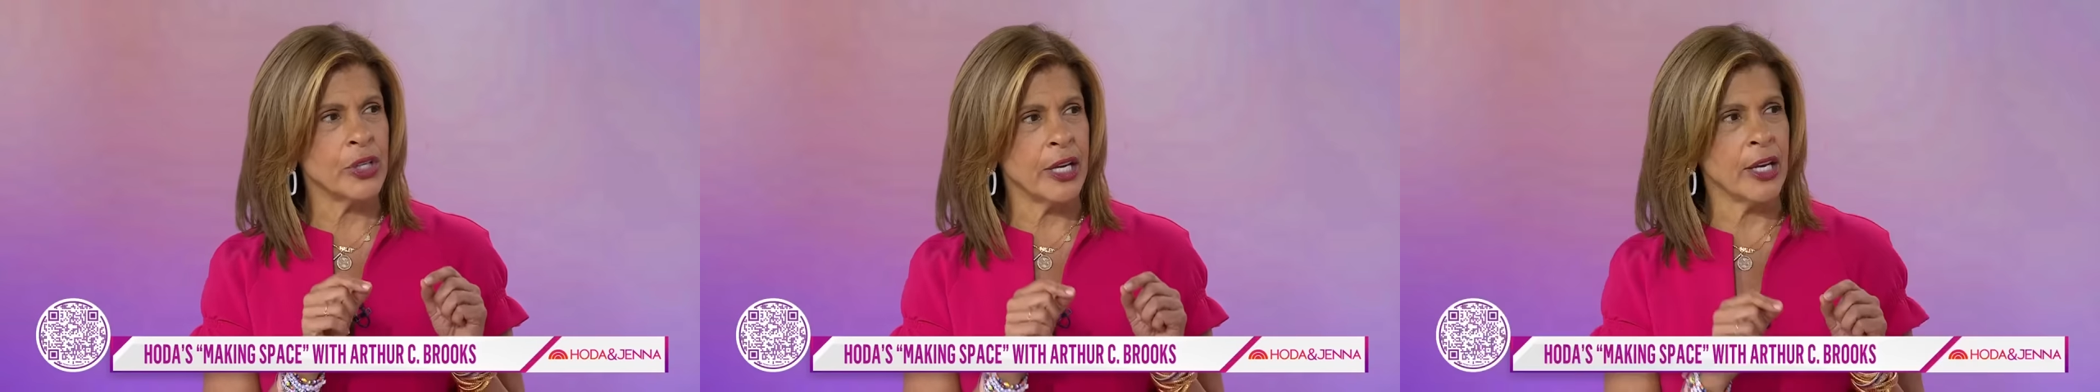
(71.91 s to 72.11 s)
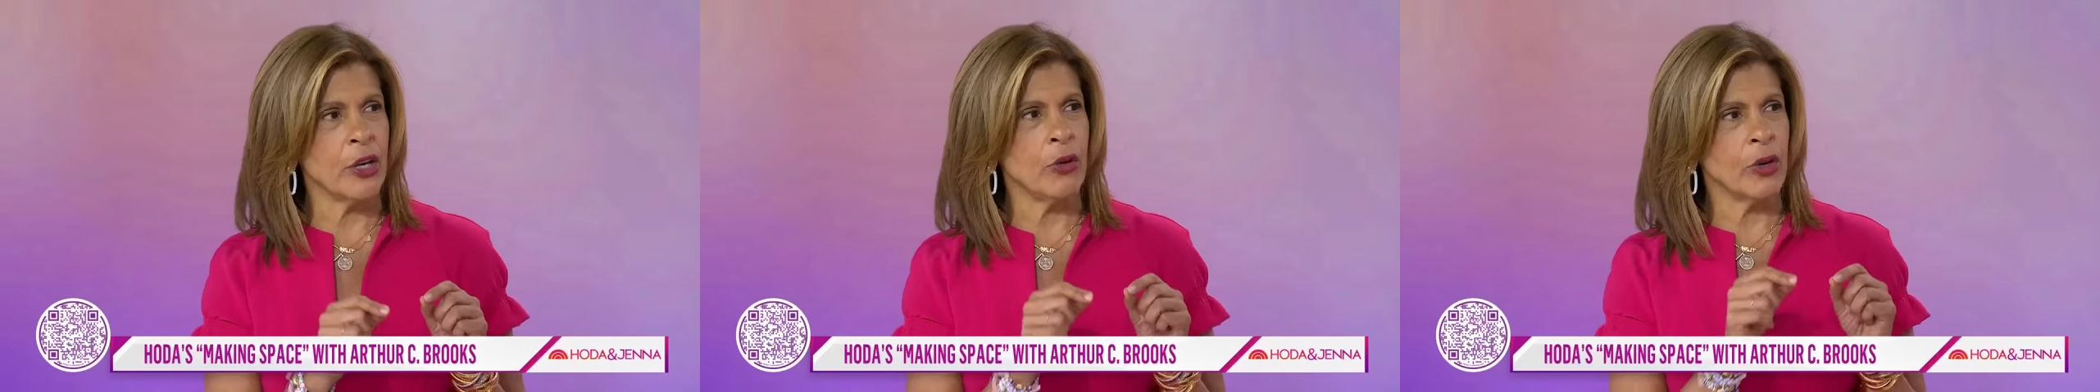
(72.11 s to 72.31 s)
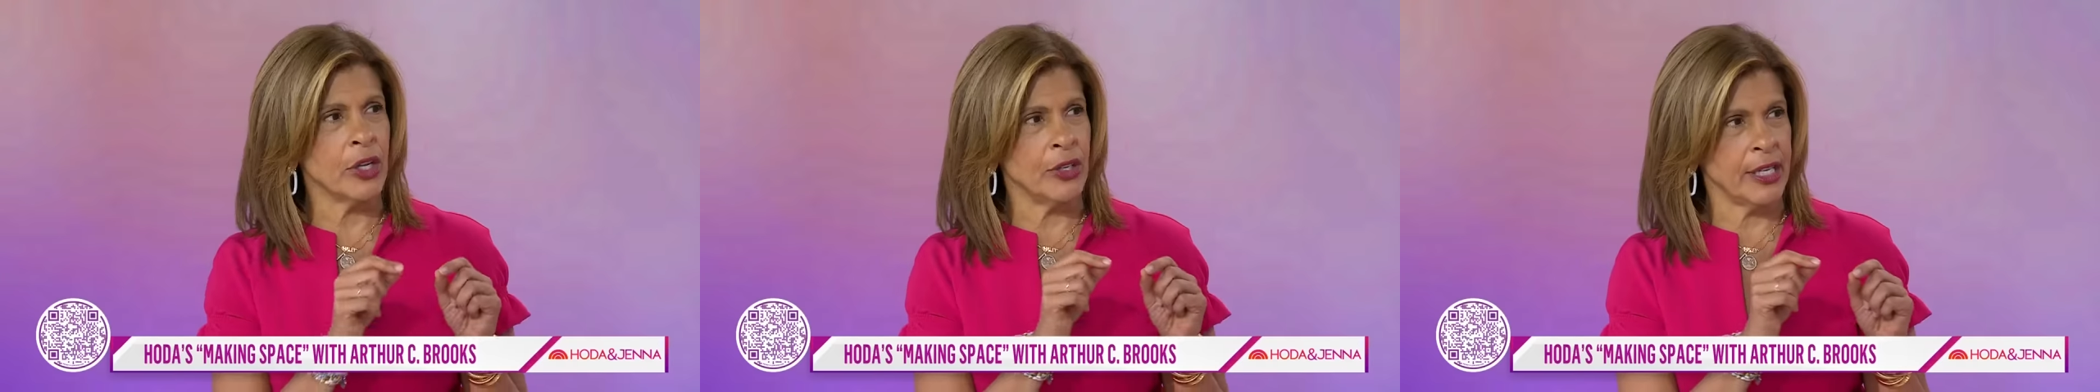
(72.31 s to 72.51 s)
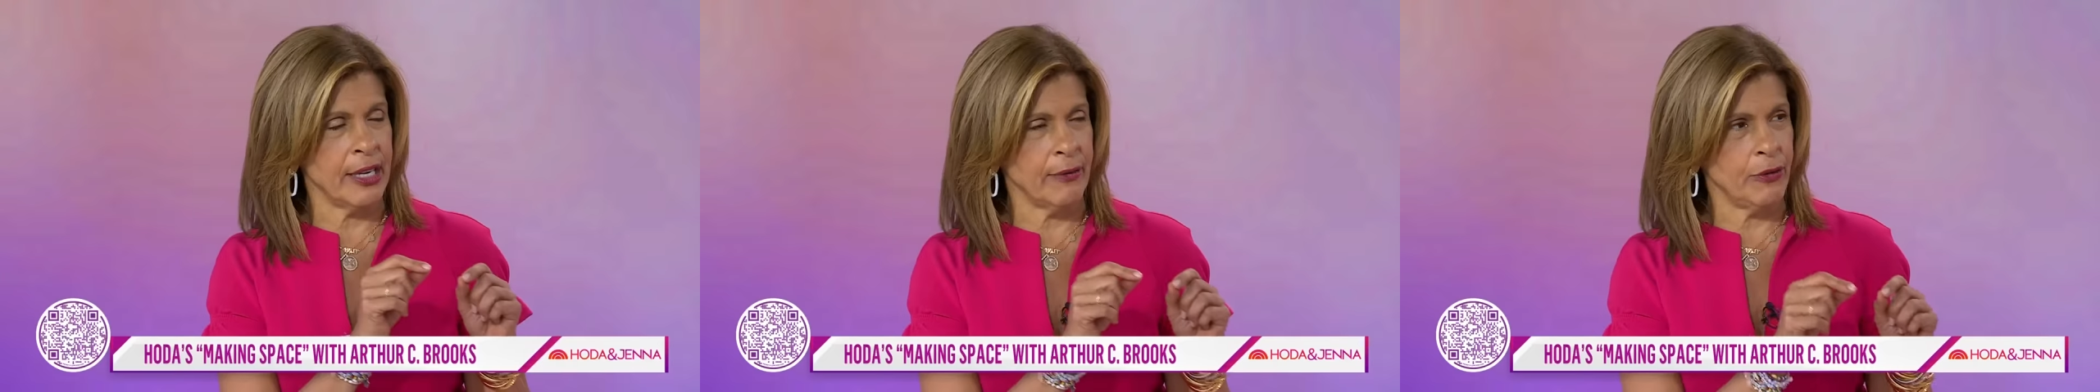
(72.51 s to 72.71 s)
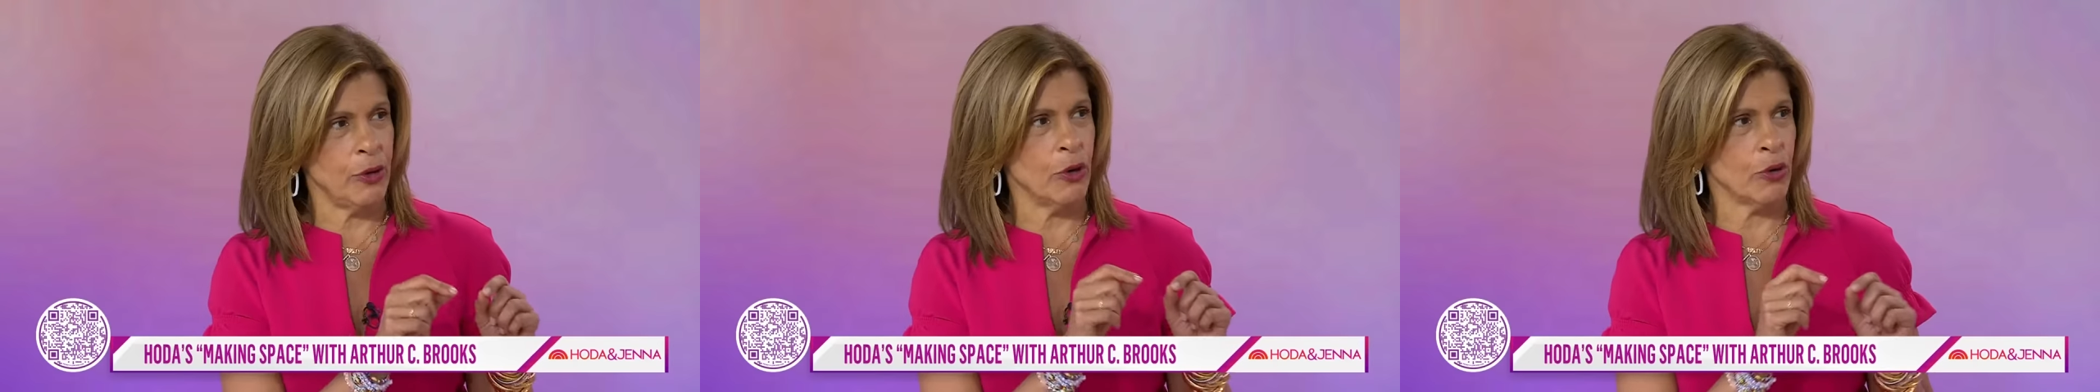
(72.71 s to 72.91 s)
thing you can
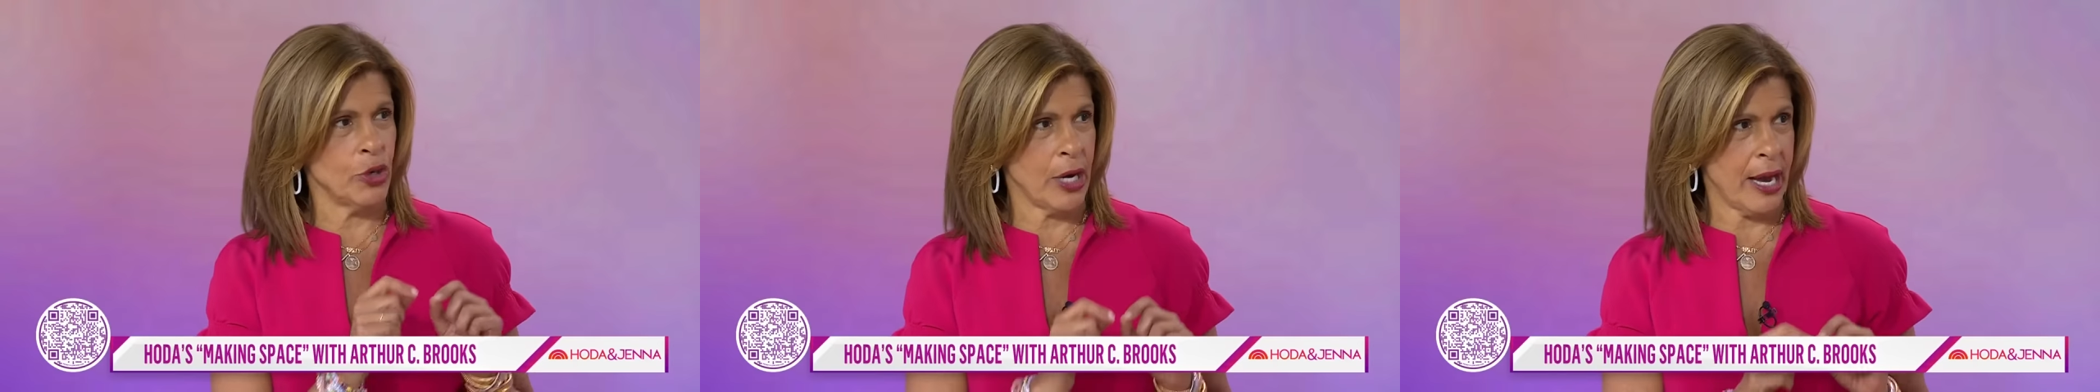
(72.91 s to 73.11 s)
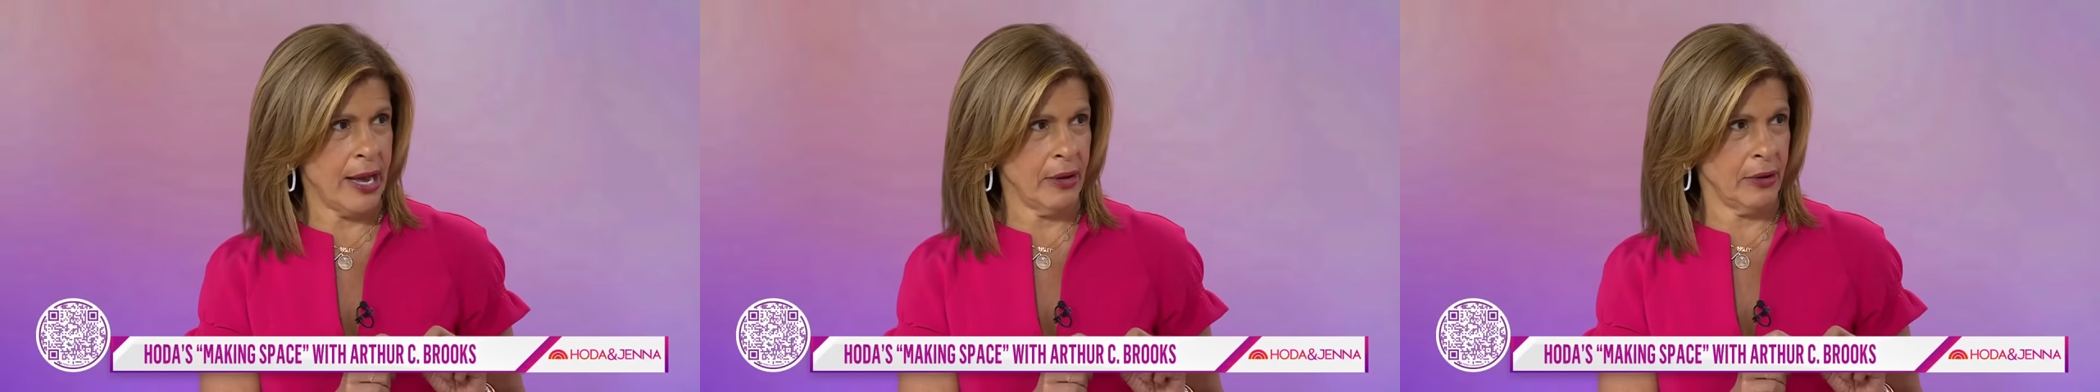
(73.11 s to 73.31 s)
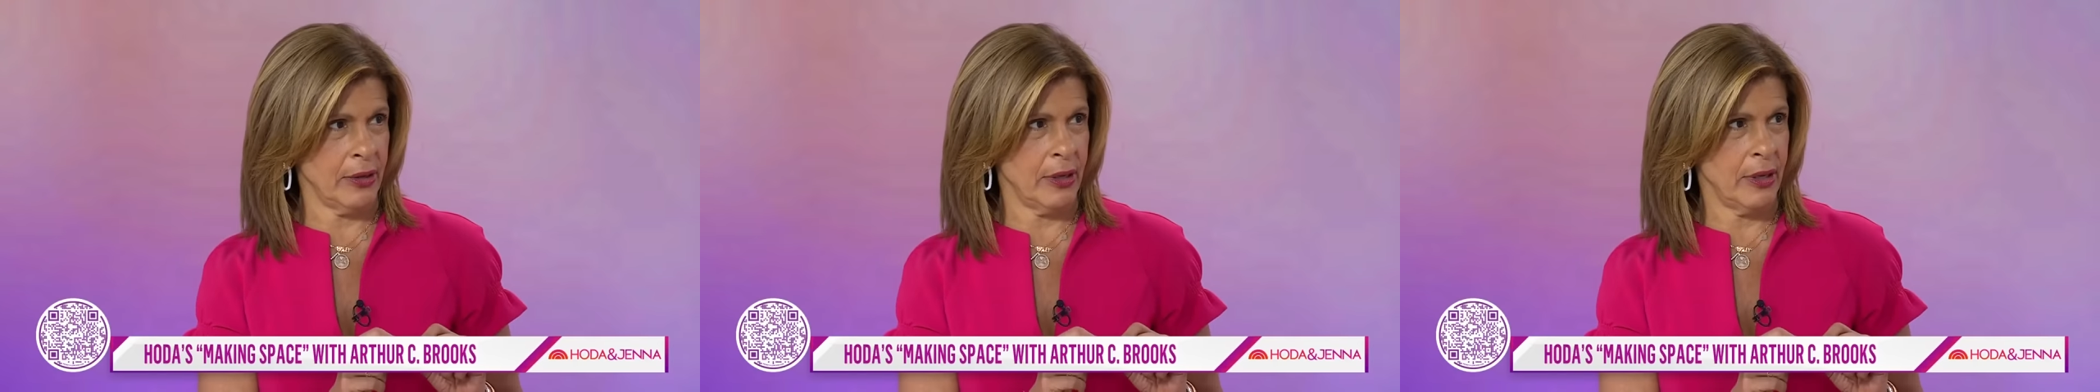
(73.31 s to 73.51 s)
give to your child.